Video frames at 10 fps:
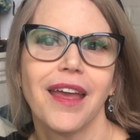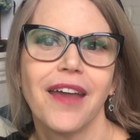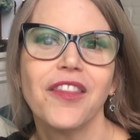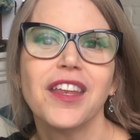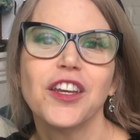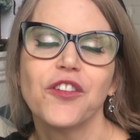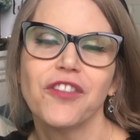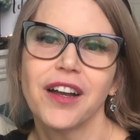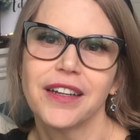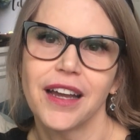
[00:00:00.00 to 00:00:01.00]
And then you
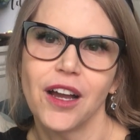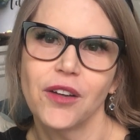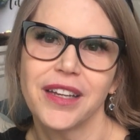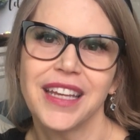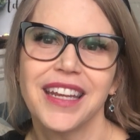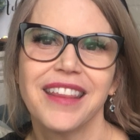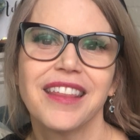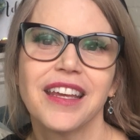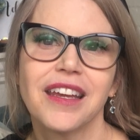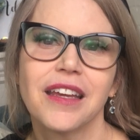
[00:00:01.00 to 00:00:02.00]
find out
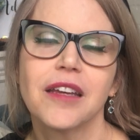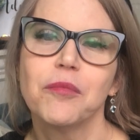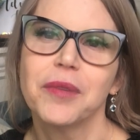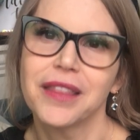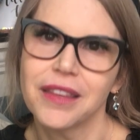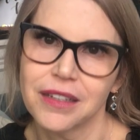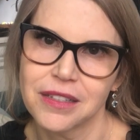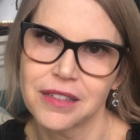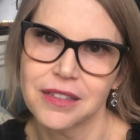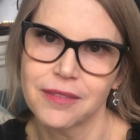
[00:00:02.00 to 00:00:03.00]
anything but
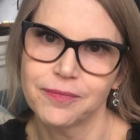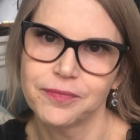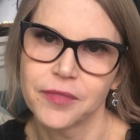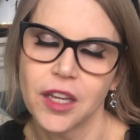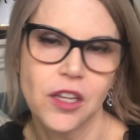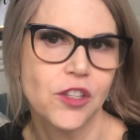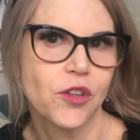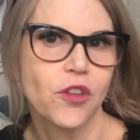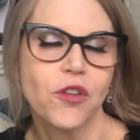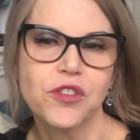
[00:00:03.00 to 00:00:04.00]
this.
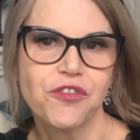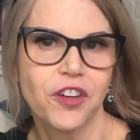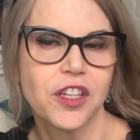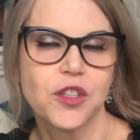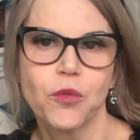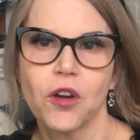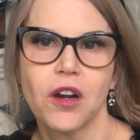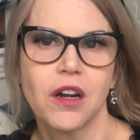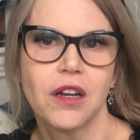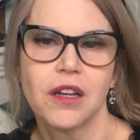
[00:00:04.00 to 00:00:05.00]
So those friends
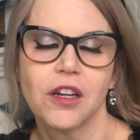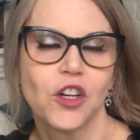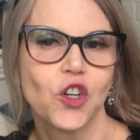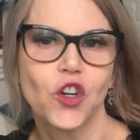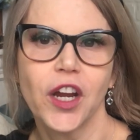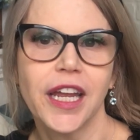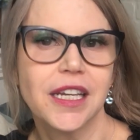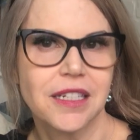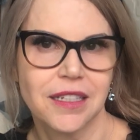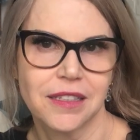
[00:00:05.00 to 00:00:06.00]
were
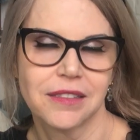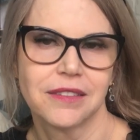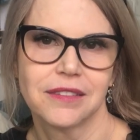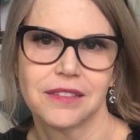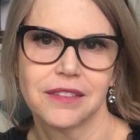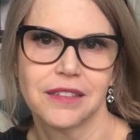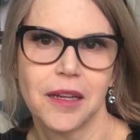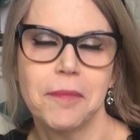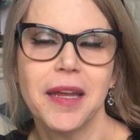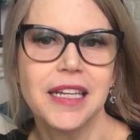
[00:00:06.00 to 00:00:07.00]
great
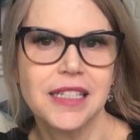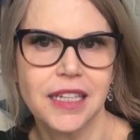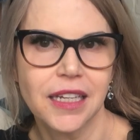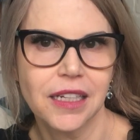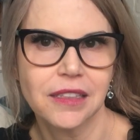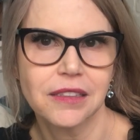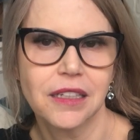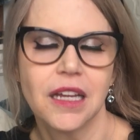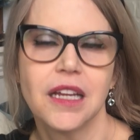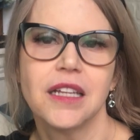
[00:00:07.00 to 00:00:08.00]
amazing
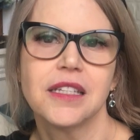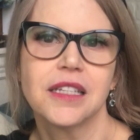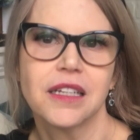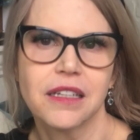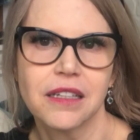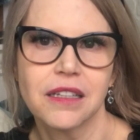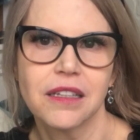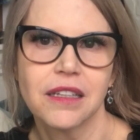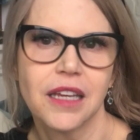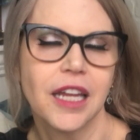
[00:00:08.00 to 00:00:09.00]
until,
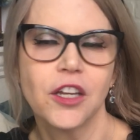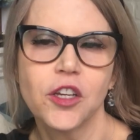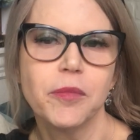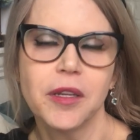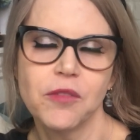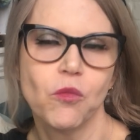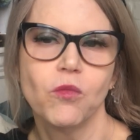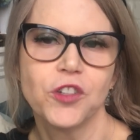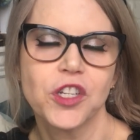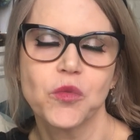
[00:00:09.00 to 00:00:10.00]
and it could be
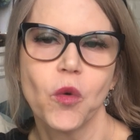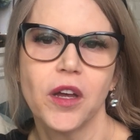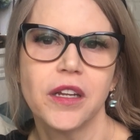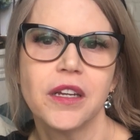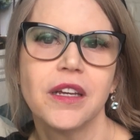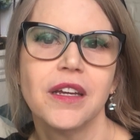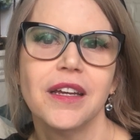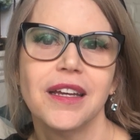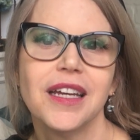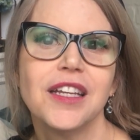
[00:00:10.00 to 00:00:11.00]
just one,
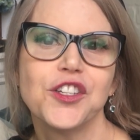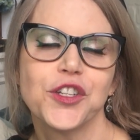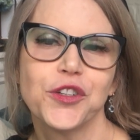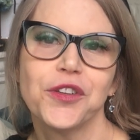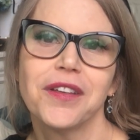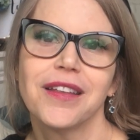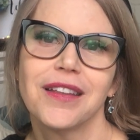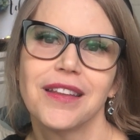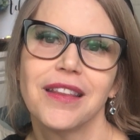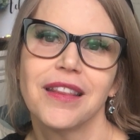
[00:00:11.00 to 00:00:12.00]
until
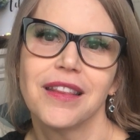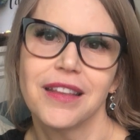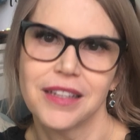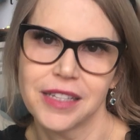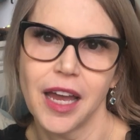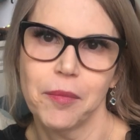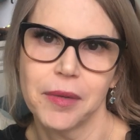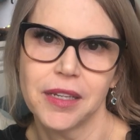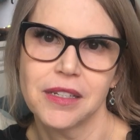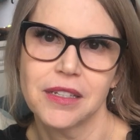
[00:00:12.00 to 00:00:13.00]
this
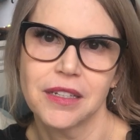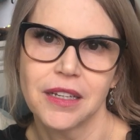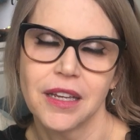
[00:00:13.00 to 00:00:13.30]
happened.